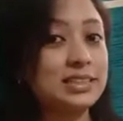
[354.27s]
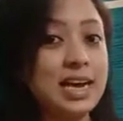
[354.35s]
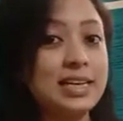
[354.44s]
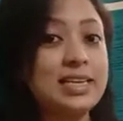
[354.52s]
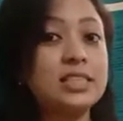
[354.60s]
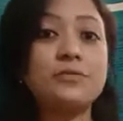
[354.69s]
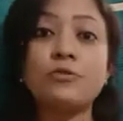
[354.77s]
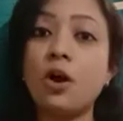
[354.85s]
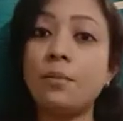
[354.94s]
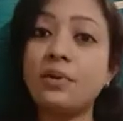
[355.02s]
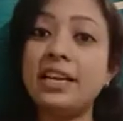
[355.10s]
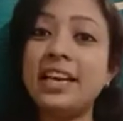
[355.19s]
that is
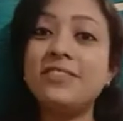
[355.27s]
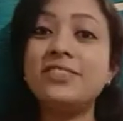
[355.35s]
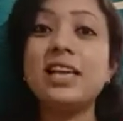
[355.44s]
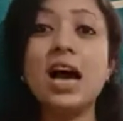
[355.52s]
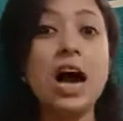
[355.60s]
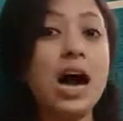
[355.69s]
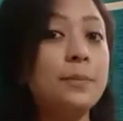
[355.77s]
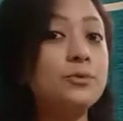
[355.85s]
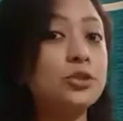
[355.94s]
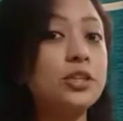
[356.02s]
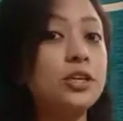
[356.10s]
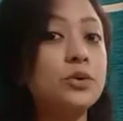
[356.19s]
from leaves up
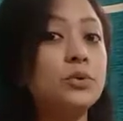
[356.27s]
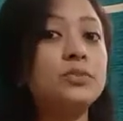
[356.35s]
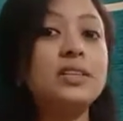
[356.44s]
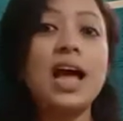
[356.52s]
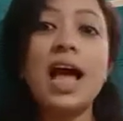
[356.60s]
to the root